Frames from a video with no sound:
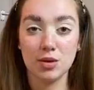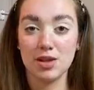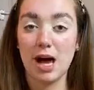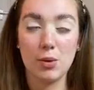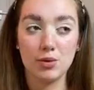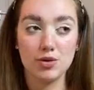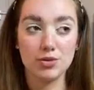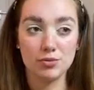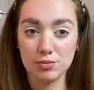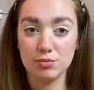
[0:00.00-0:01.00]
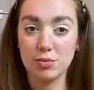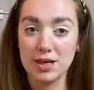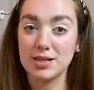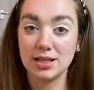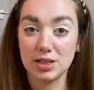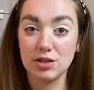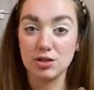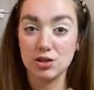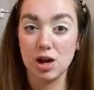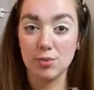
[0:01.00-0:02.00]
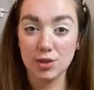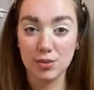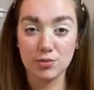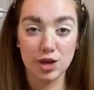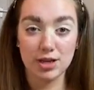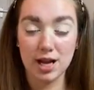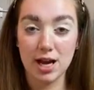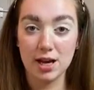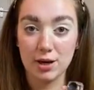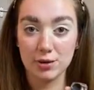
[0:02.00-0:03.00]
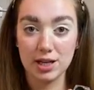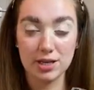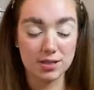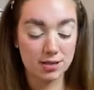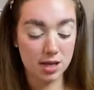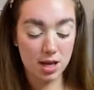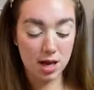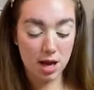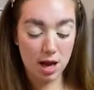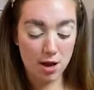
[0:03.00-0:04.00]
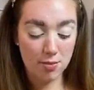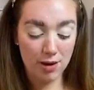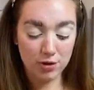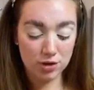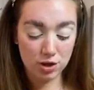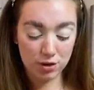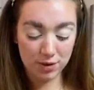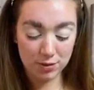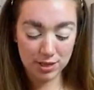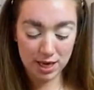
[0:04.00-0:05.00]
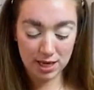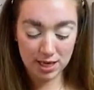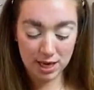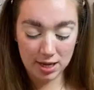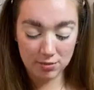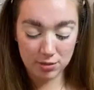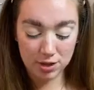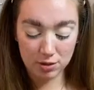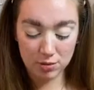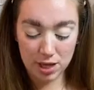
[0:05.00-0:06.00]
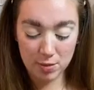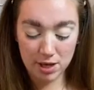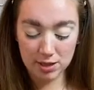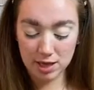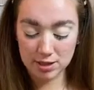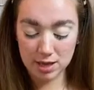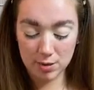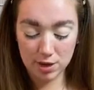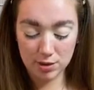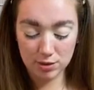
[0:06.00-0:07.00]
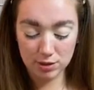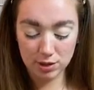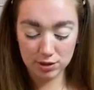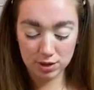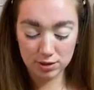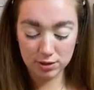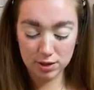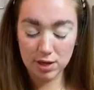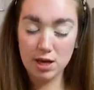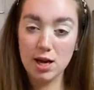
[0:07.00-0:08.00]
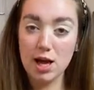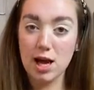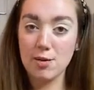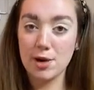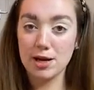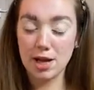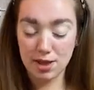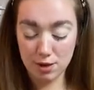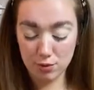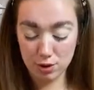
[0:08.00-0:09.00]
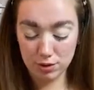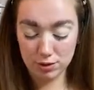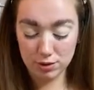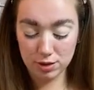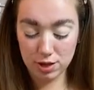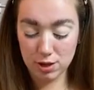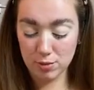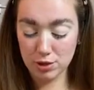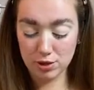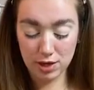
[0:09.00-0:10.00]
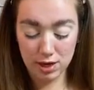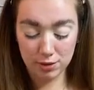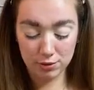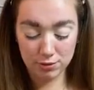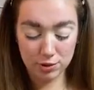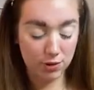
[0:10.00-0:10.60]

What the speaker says: that would basically do the job that I'm trying to get out of this. But I've just not got around to getting it yet, so maybe next time I do an order I might get that one and try it out. So